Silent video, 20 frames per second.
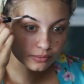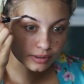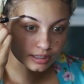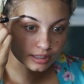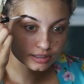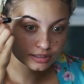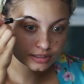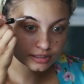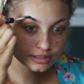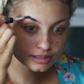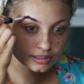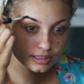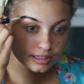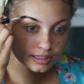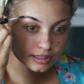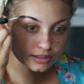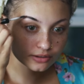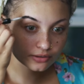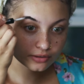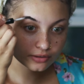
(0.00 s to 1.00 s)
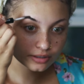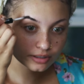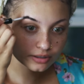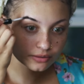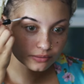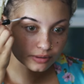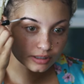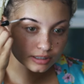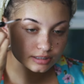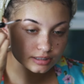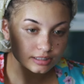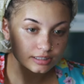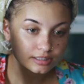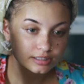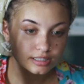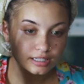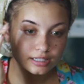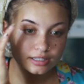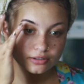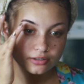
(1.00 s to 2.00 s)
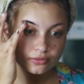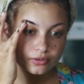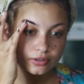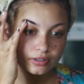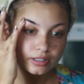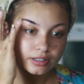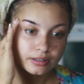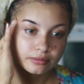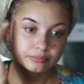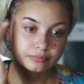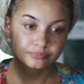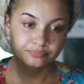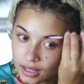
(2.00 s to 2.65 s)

Watch the shady one. it, watch the shady one. it.